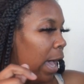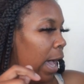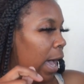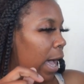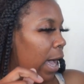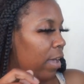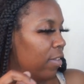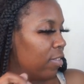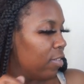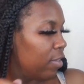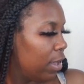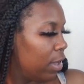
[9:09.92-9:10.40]

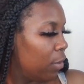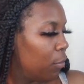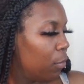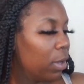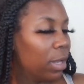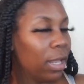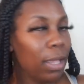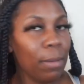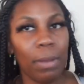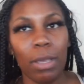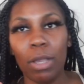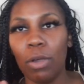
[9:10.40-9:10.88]
i said well
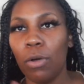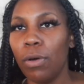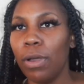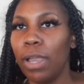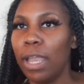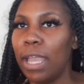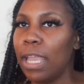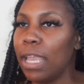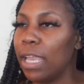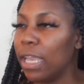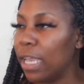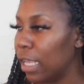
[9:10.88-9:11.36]
let me go
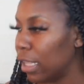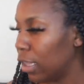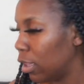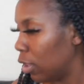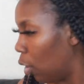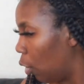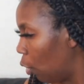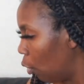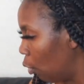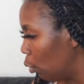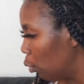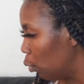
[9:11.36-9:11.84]
ahead and get
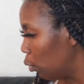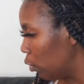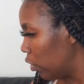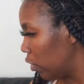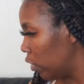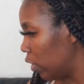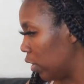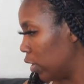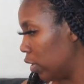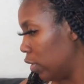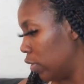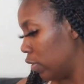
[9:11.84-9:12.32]
those
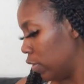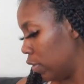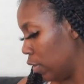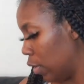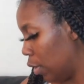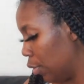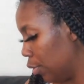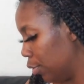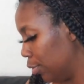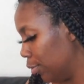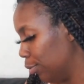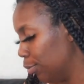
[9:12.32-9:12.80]
since
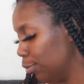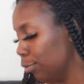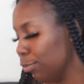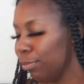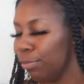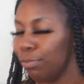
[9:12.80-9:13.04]
um